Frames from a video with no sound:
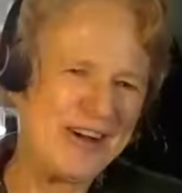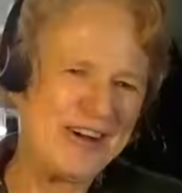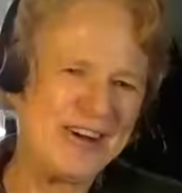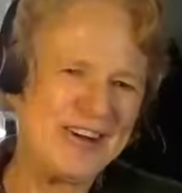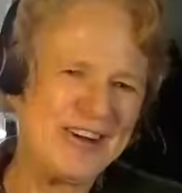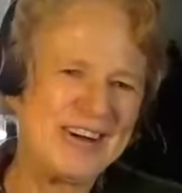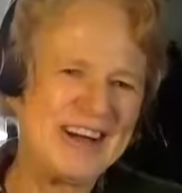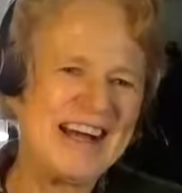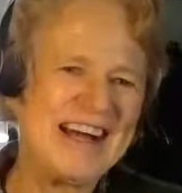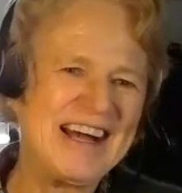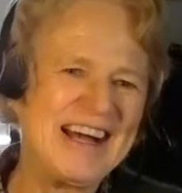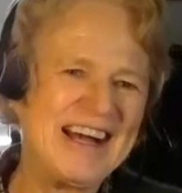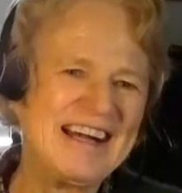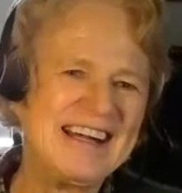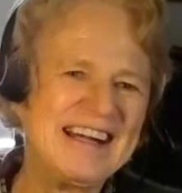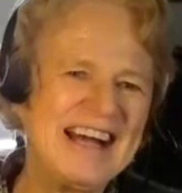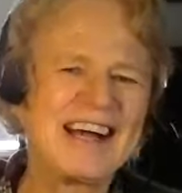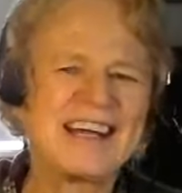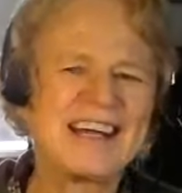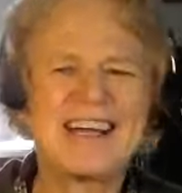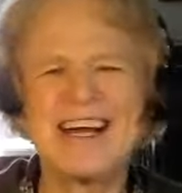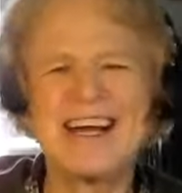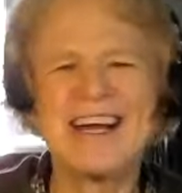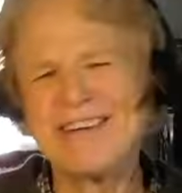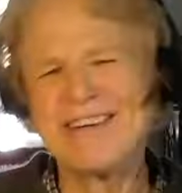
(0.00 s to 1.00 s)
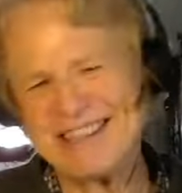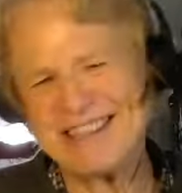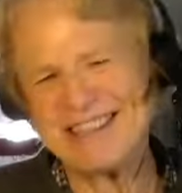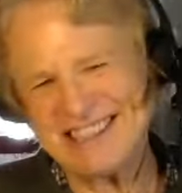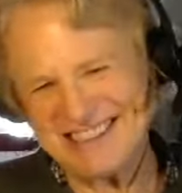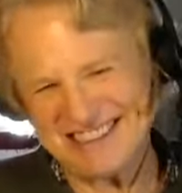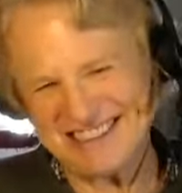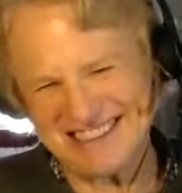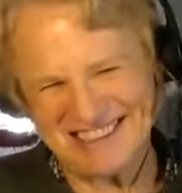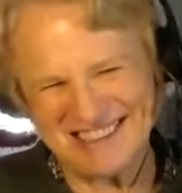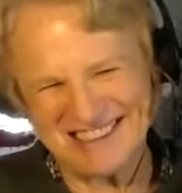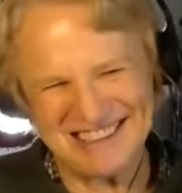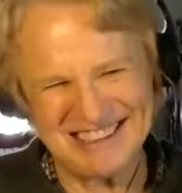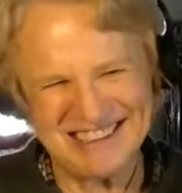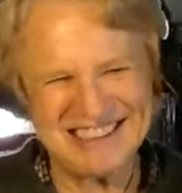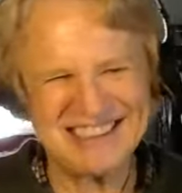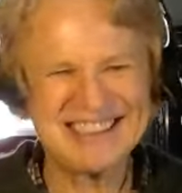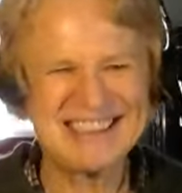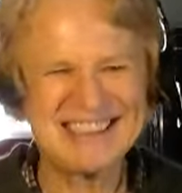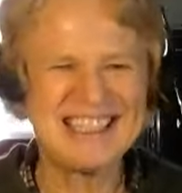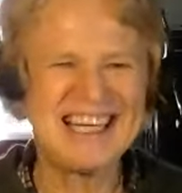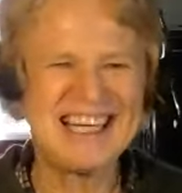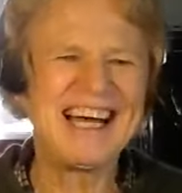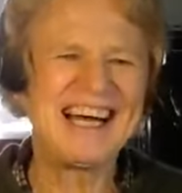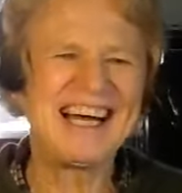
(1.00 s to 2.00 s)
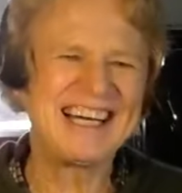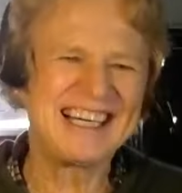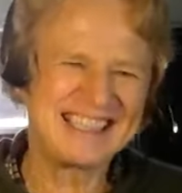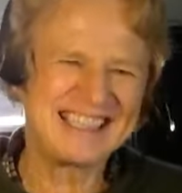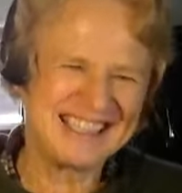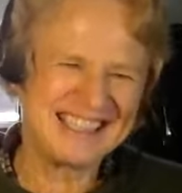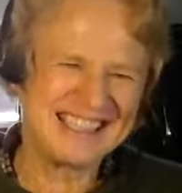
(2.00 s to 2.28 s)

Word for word: great. a coincidence. A